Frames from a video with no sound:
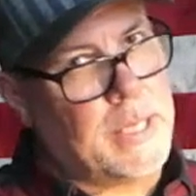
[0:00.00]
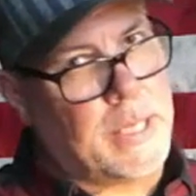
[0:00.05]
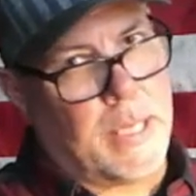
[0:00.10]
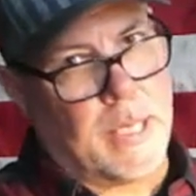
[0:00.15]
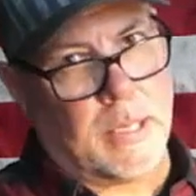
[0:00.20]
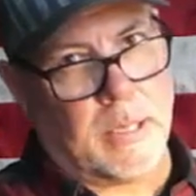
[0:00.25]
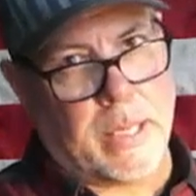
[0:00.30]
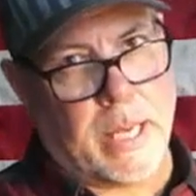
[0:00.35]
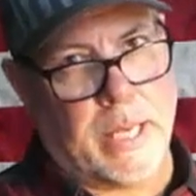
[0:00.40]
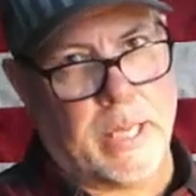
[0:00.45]

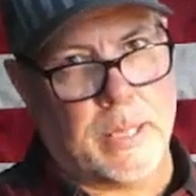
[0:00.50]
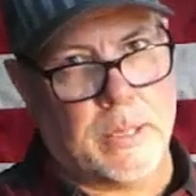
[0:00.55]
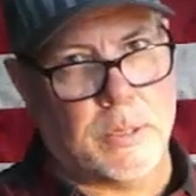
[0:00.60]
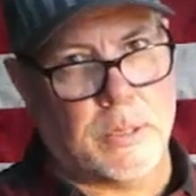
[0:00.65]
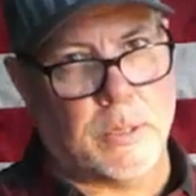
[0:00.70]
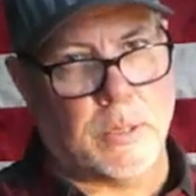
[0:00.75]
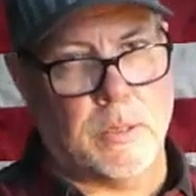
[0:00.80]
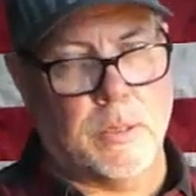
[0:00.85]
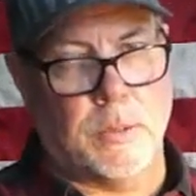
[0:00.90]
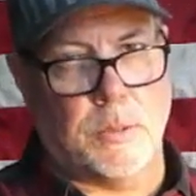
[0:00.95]
hit like and
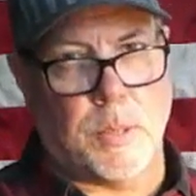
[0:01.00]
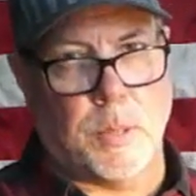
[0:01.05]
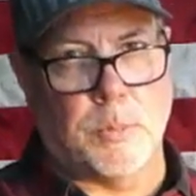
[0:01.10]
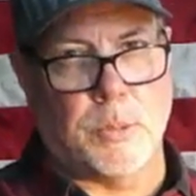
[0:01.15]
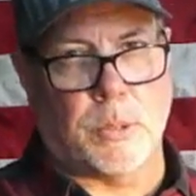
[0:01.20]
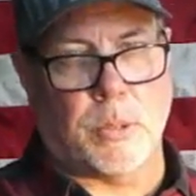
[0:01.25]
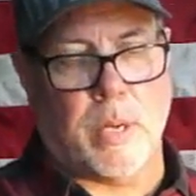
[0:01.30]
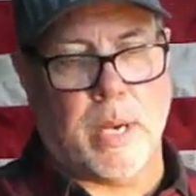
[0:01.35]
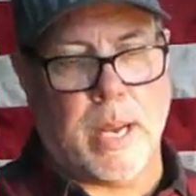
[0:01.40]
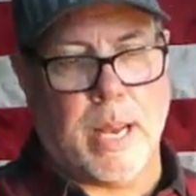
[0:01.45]

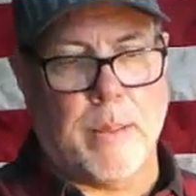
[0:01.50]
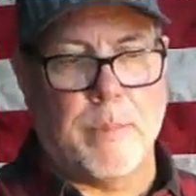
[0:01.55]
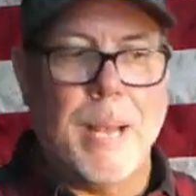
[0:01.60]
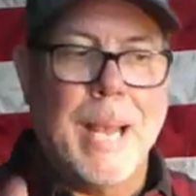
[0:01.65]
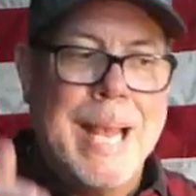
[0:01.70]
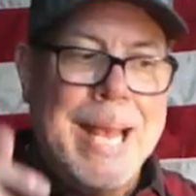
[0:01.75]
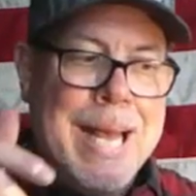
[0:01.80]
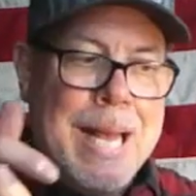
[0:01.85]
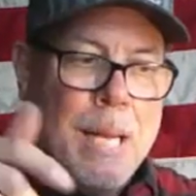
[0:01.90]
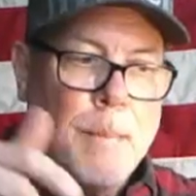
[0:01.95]
subscribe.
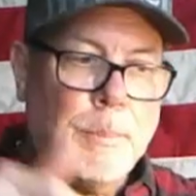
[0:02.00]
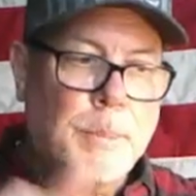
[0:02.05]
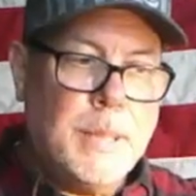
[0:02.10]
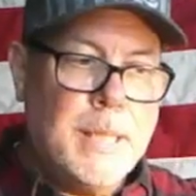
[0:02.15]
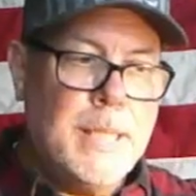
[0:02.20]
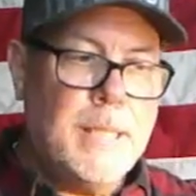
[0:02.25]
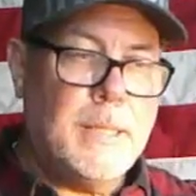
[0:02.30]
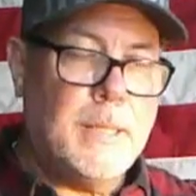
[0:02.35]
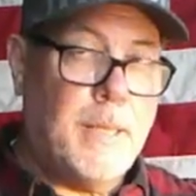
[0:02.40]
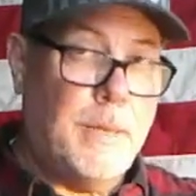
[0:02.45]

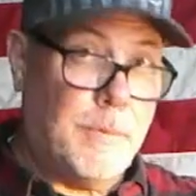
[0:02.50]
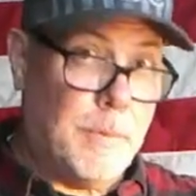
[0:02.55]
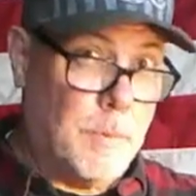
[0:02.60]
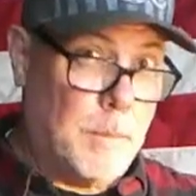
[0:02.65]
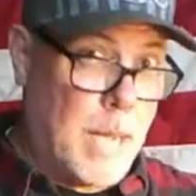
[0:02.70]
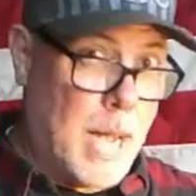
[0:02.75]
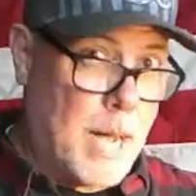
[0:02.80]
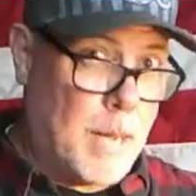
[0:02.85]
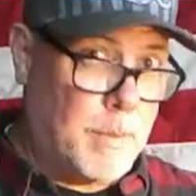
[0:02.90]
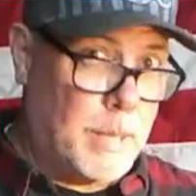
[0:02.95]
Please leave
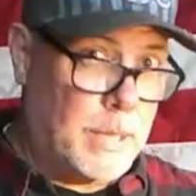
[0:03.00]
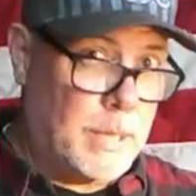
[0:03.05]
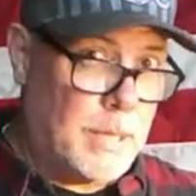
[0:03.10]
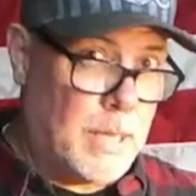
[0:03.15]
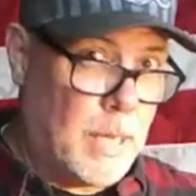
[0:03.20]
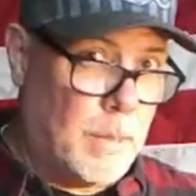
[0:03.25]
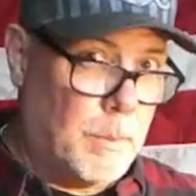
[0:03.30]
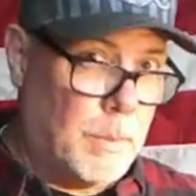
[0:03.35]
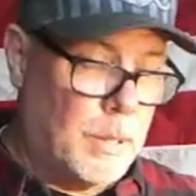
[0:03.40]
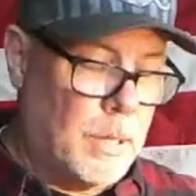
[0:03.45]
some comments
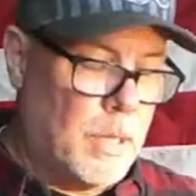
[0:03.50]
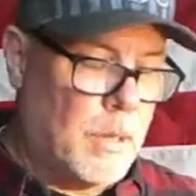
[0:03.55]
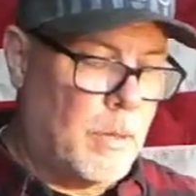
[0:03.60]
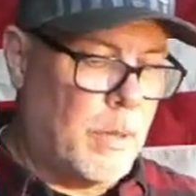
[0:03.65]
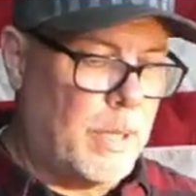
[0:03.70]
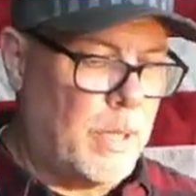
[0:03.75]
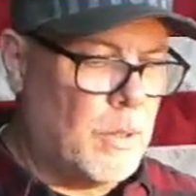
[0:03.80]
down below.